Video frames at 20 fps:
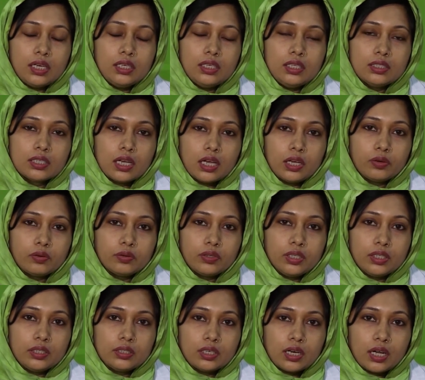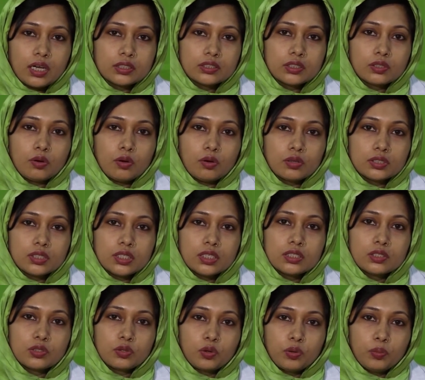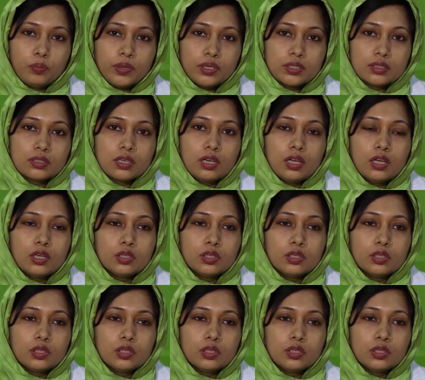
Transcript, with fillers: antipsychotic drugs causes obese.